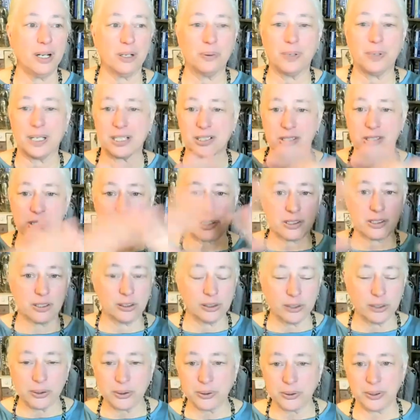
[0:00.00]
want to
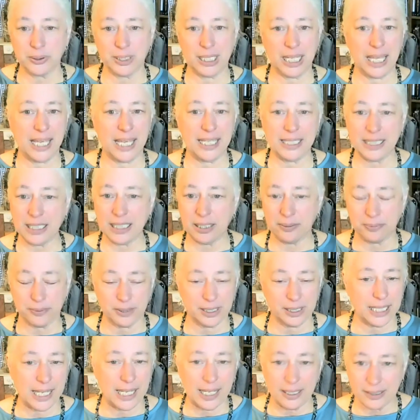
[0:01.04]
exclude any of
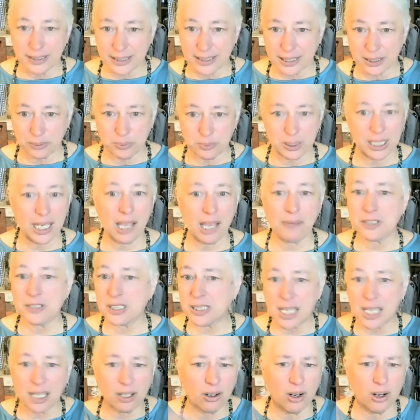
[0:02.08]
reality. We have to
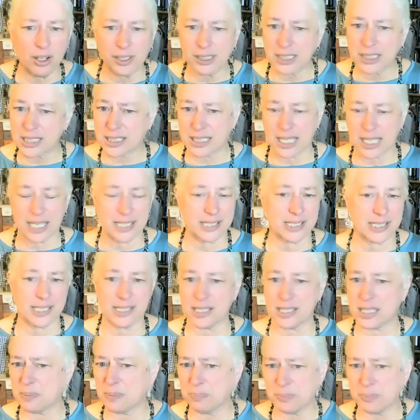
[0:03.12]
take all the signs
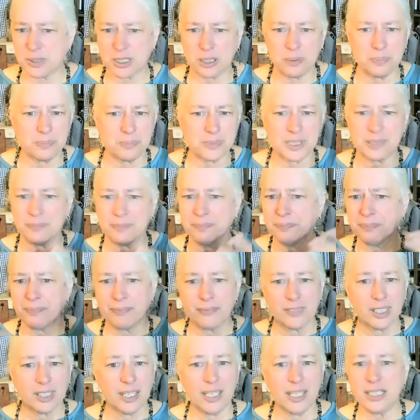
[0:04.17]
and symptoms
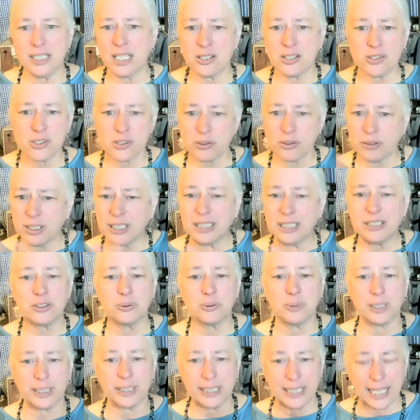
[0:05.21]
and history
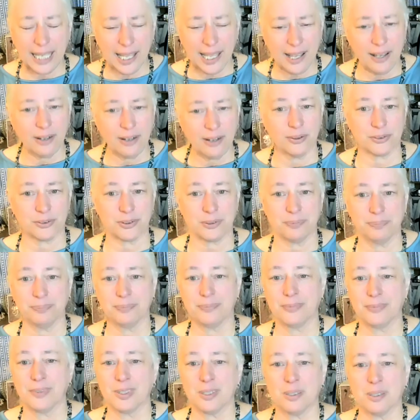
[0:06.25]
into account,
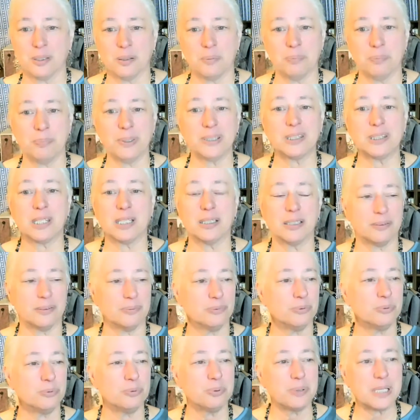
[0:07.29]
but the
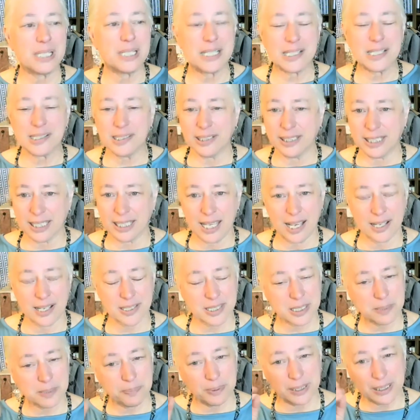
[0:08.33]
reasoning
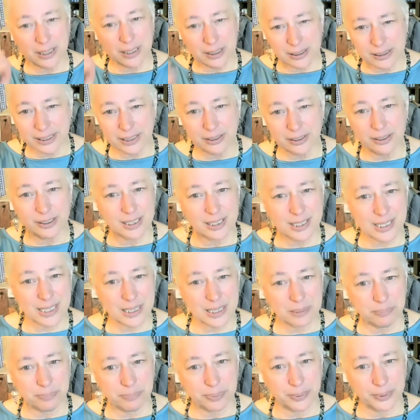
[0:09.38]
has to be clear and
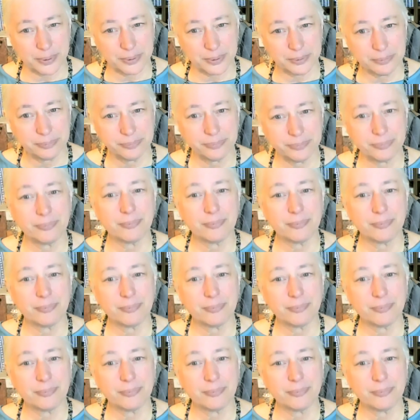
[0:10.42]
simple.